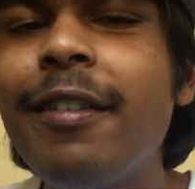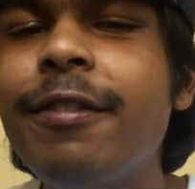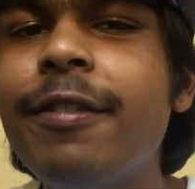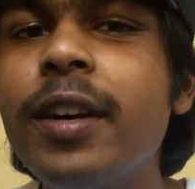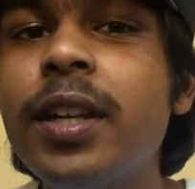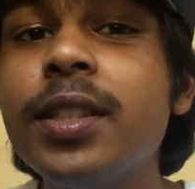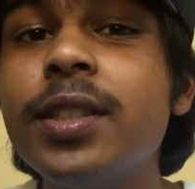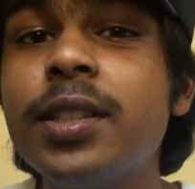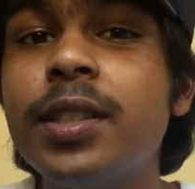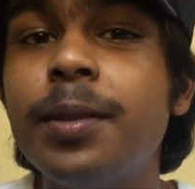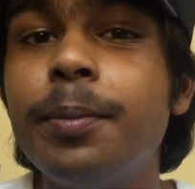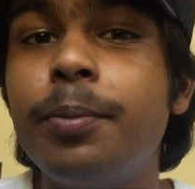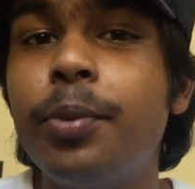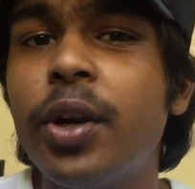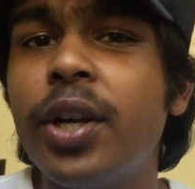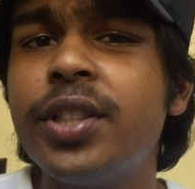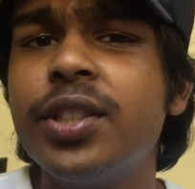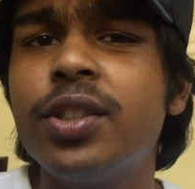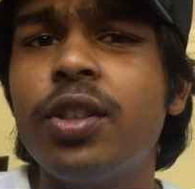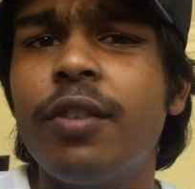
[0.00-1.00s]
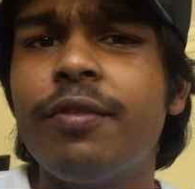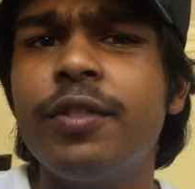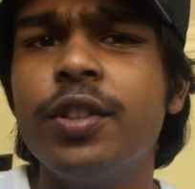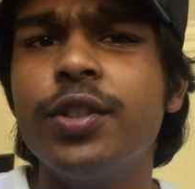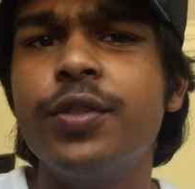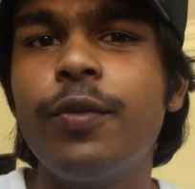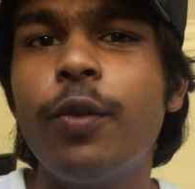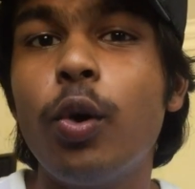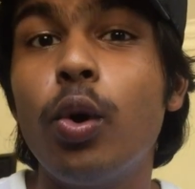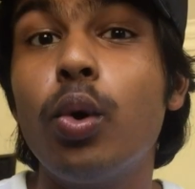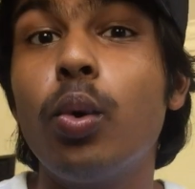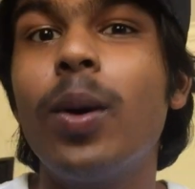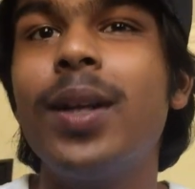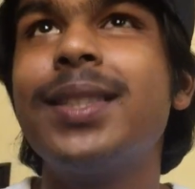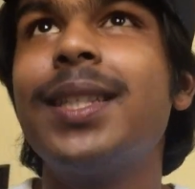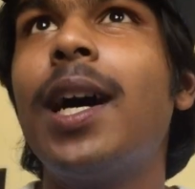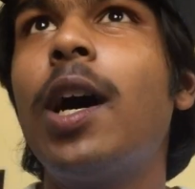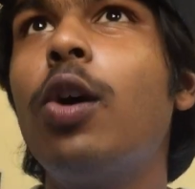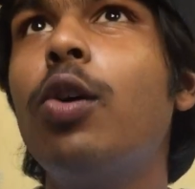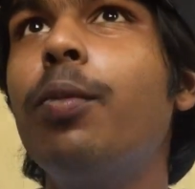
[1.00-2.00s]
first impression of this phone
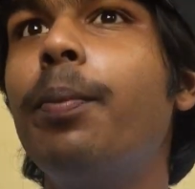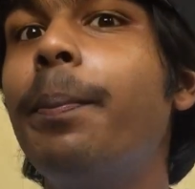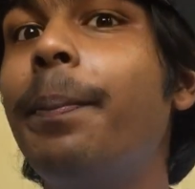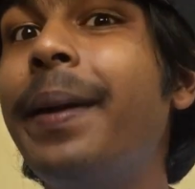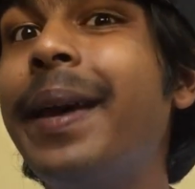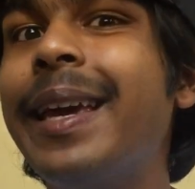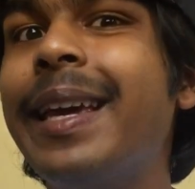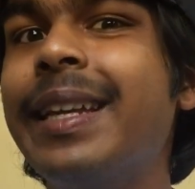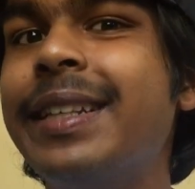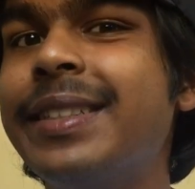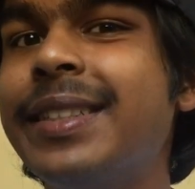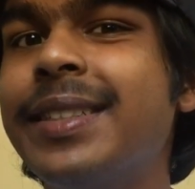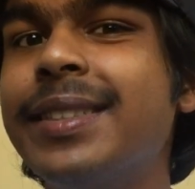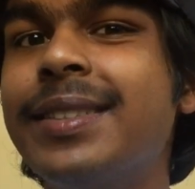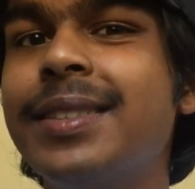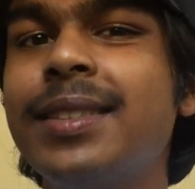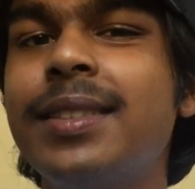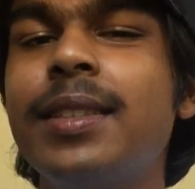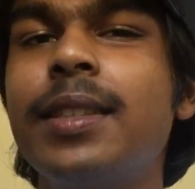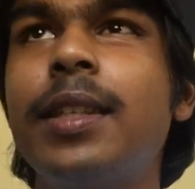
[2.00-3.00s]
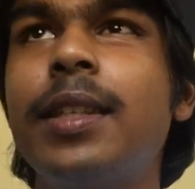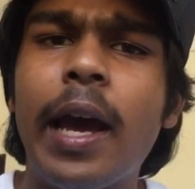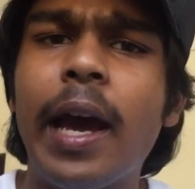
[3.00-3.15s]
was how big it is.